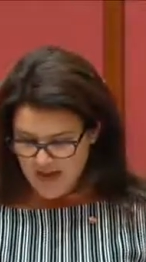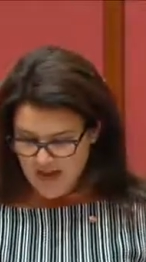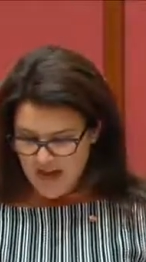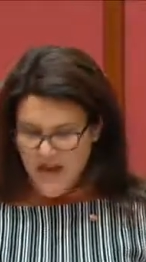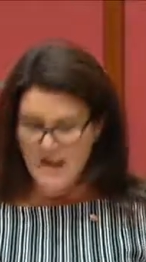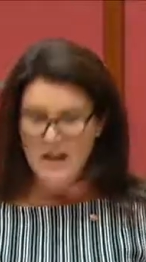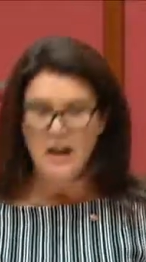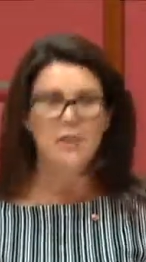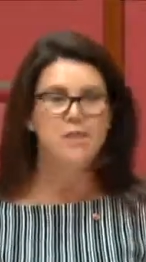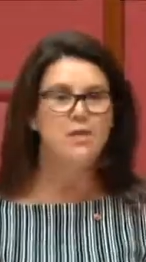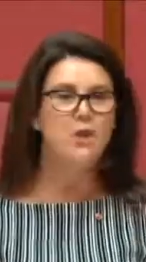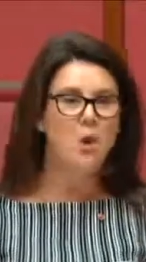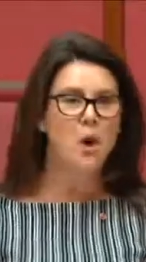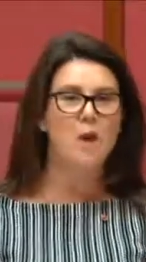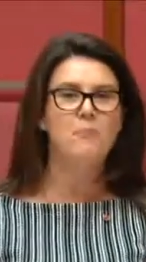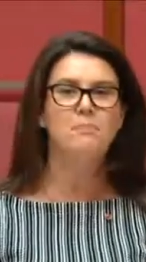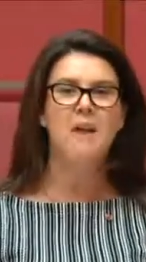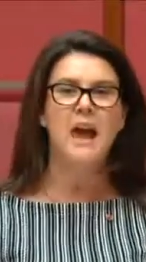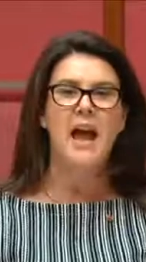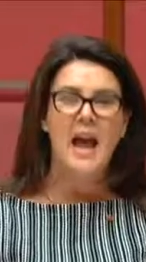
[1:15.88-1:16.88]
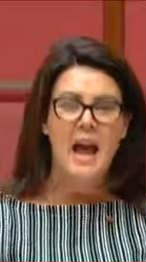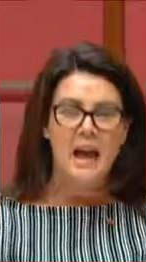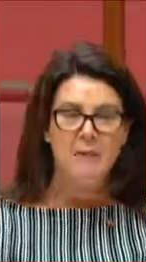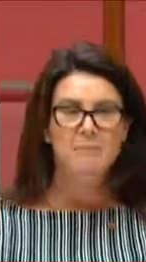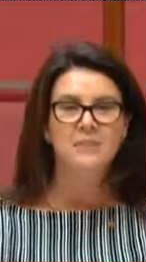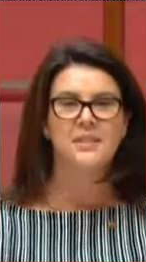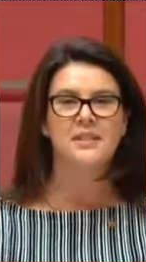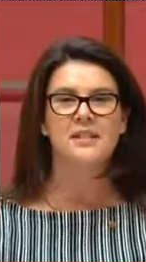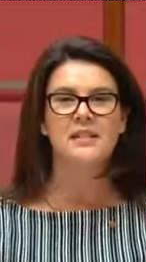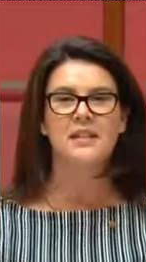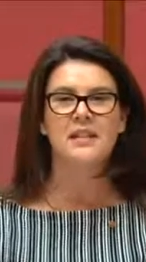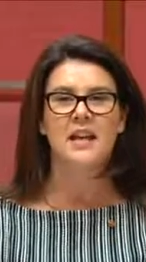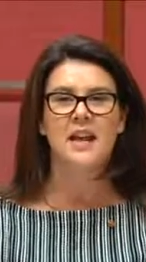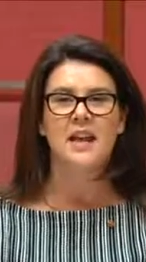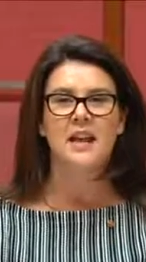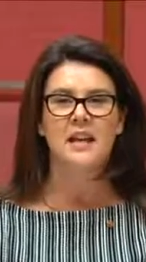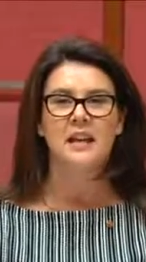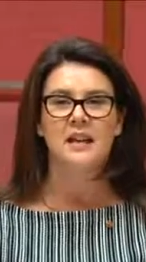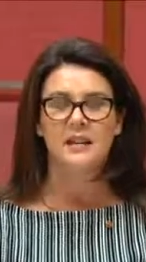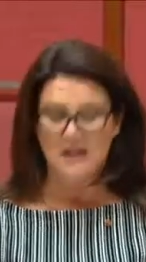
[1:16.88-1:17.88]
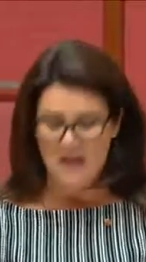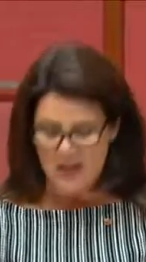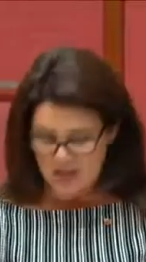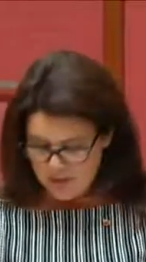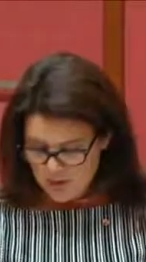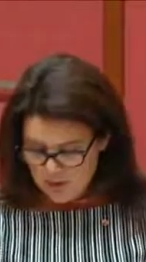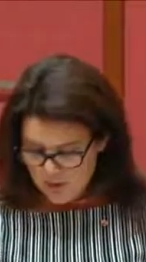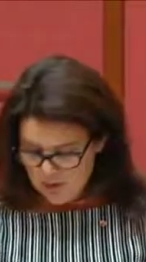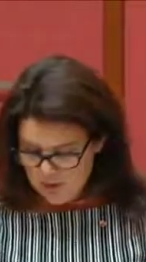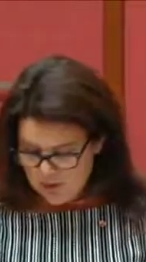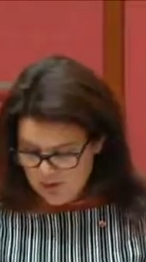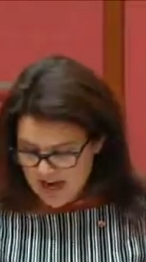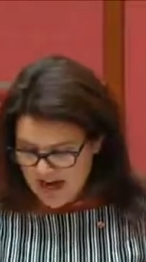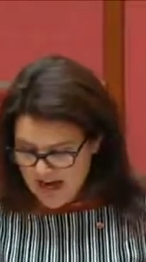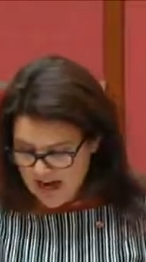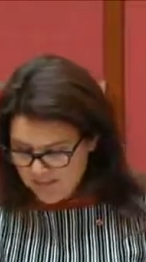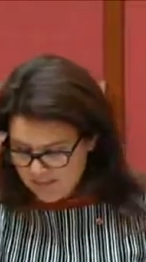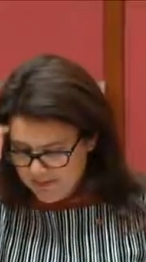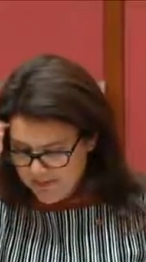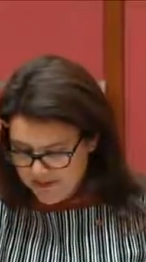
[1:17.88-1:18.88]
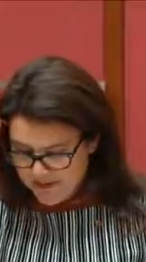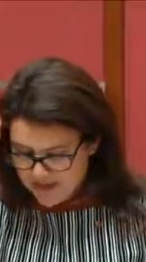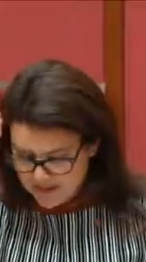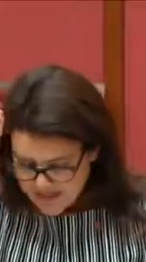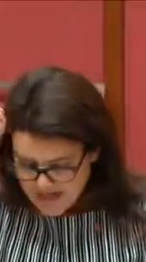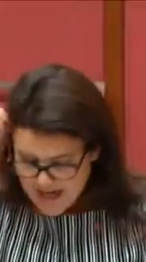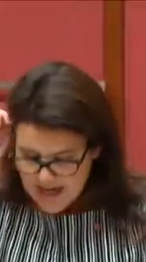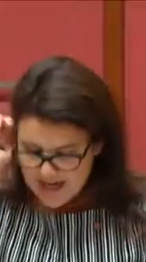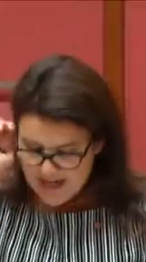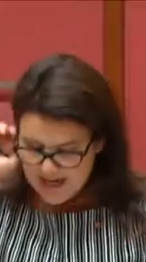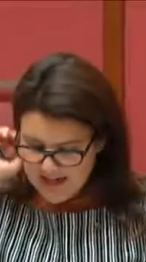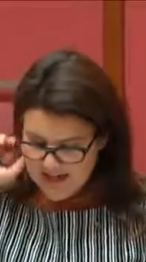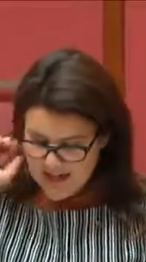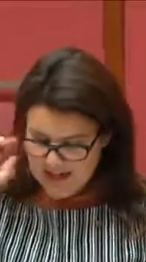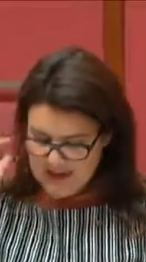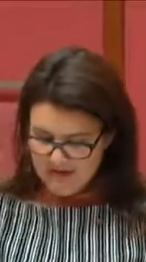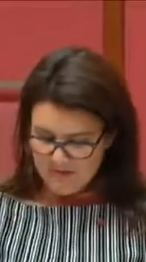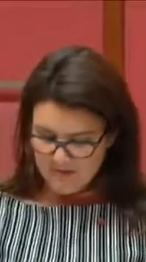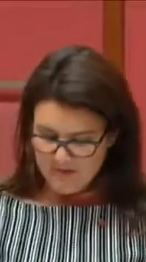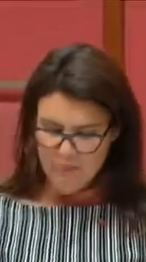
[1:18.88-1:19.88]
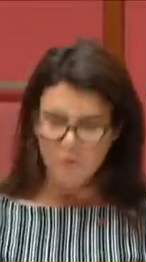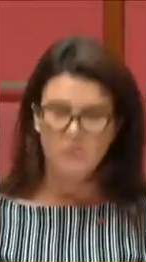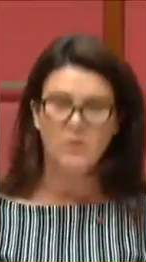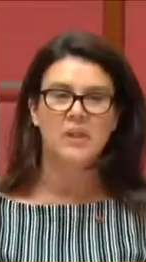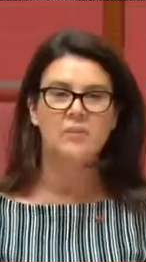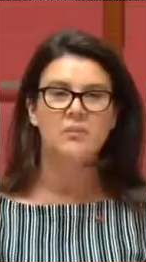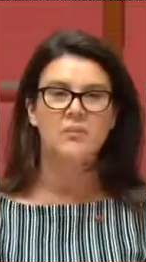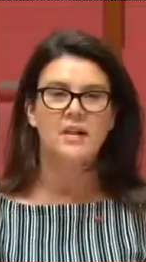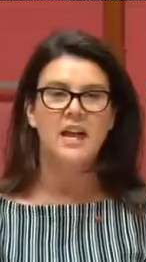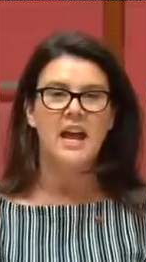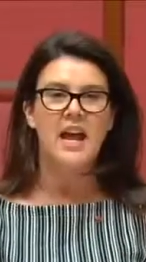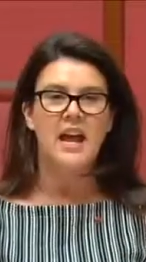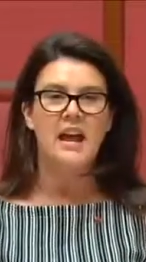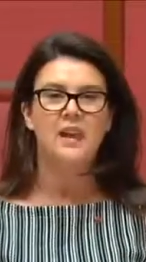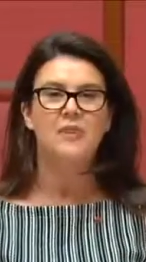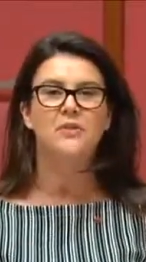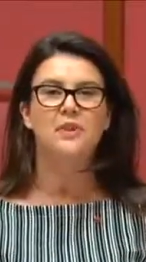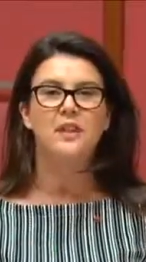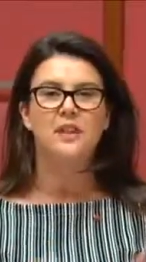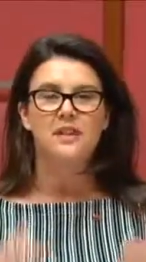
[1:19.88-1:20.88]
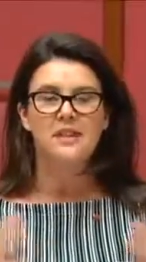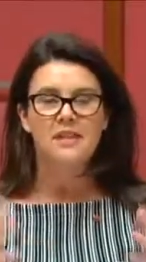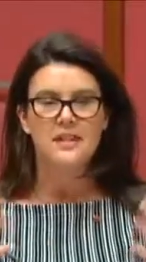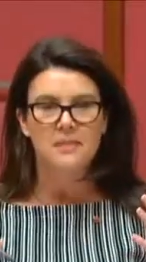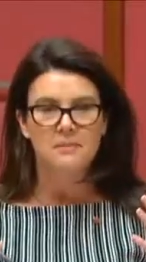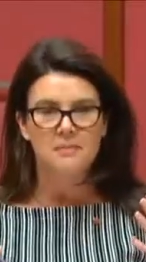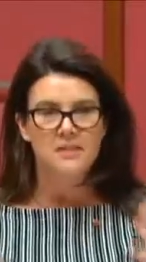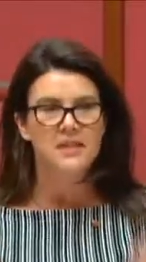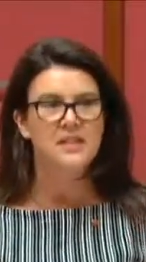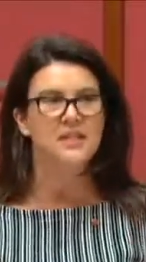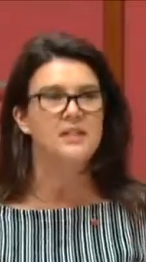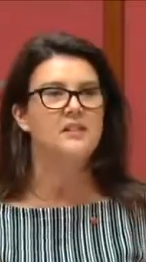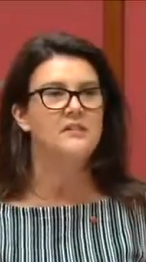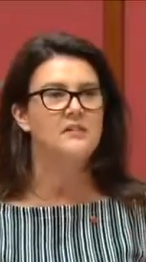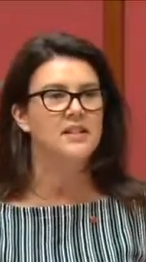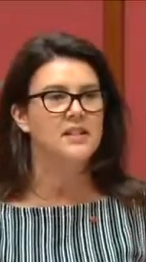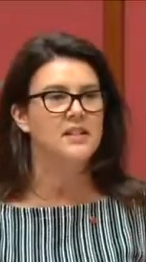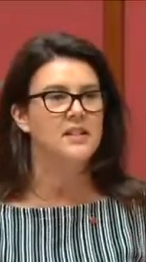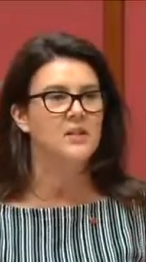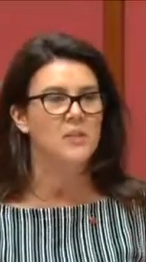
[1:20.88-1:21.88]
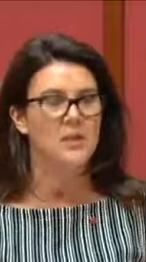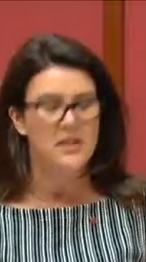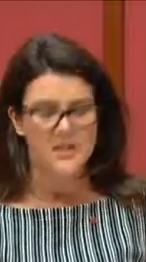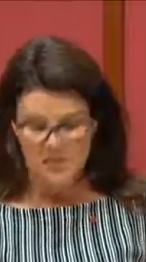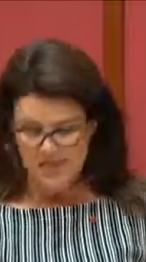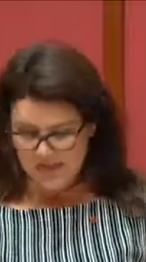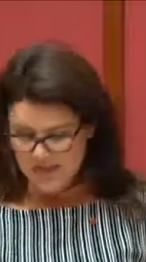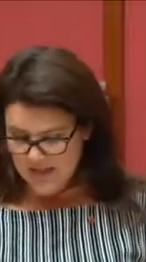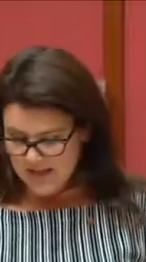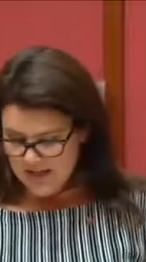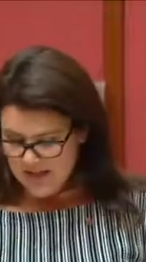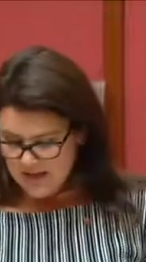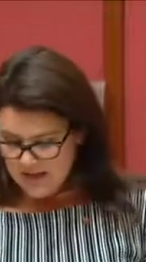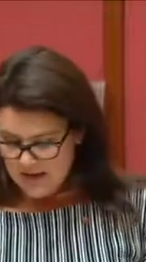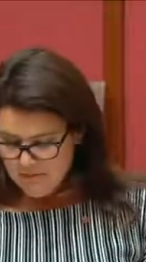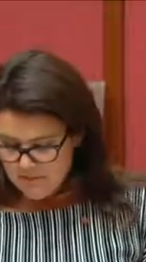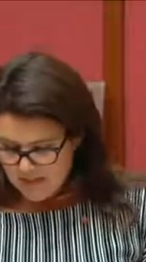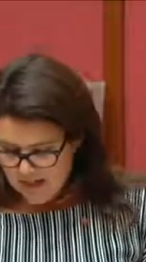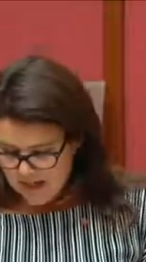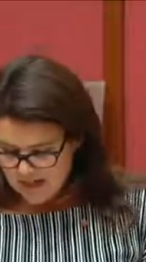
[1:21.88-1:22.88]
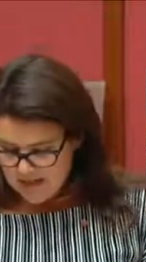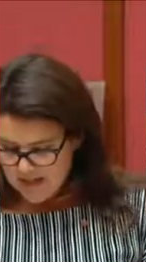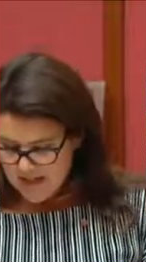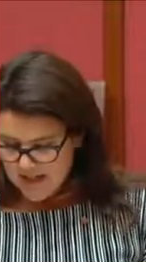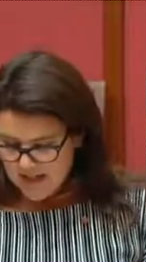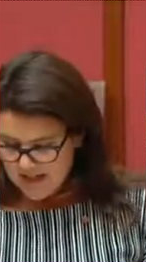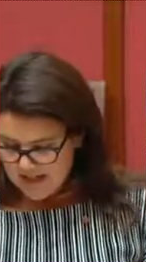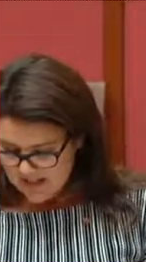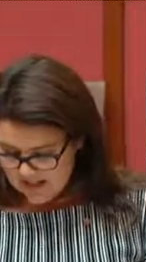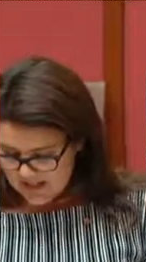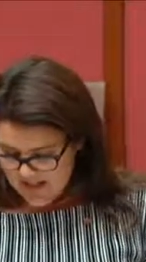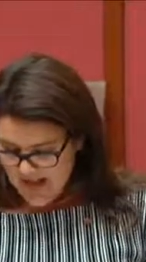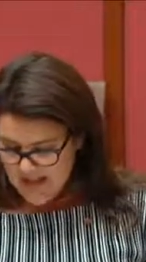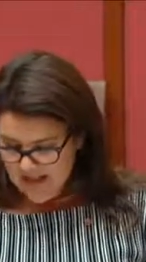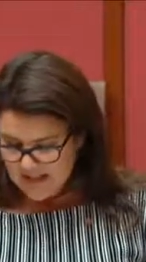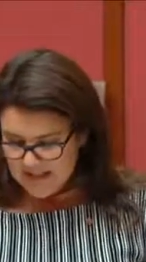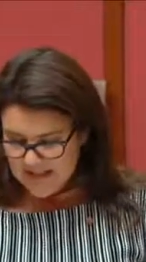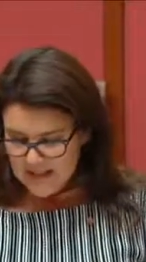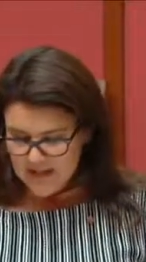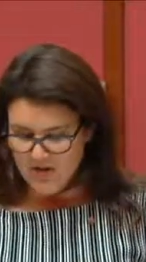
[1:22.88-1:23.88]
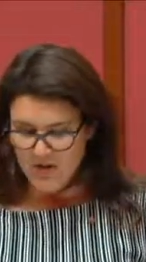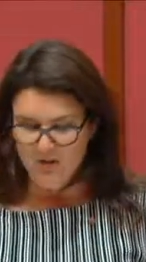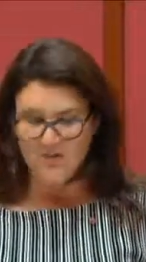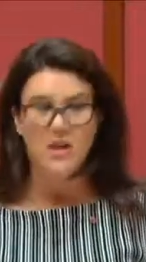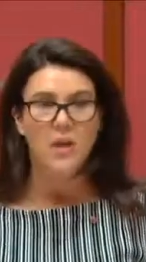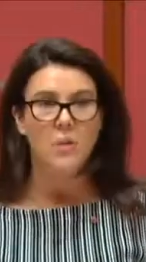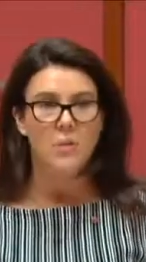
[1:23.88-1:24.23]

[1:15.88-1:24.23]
And I thought perhaps today that we would have some serious questions, but sadly not.